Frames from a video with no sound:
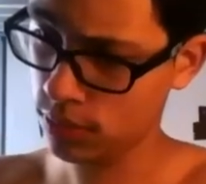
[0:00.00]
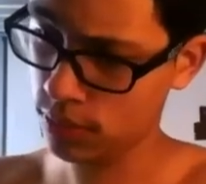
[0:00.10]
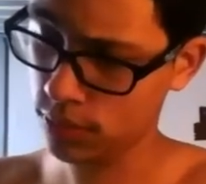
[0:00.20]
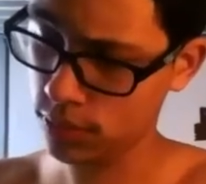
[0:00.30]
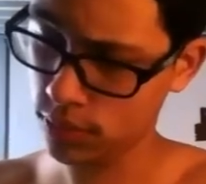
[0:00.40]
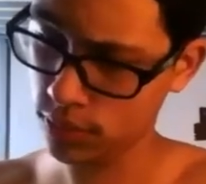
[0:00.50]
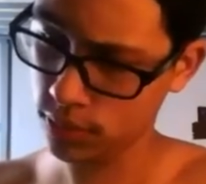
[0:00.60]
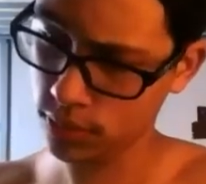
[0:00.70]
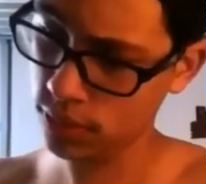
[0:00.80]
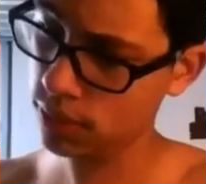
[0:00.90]

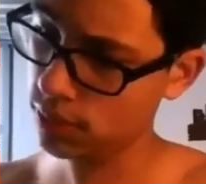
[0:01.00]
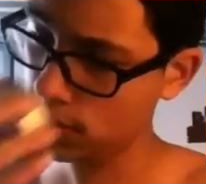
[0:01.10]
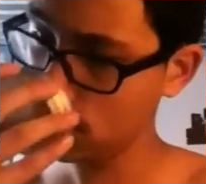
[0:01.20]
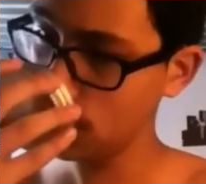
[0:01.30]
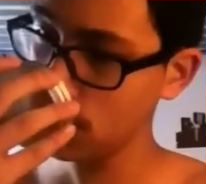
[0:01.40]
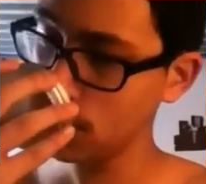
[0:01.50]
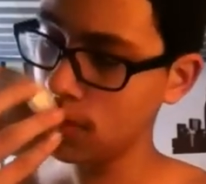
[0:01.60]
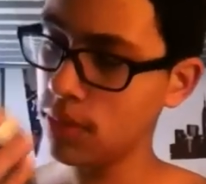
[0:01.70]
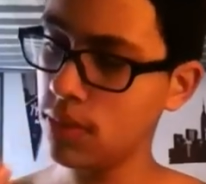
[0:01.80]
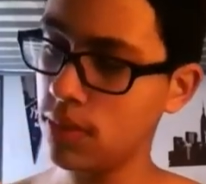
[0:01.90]

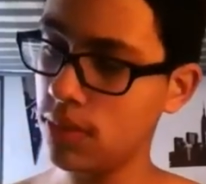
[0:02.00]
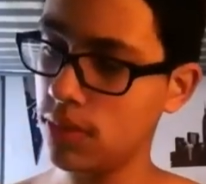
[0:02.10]
(no one is talking)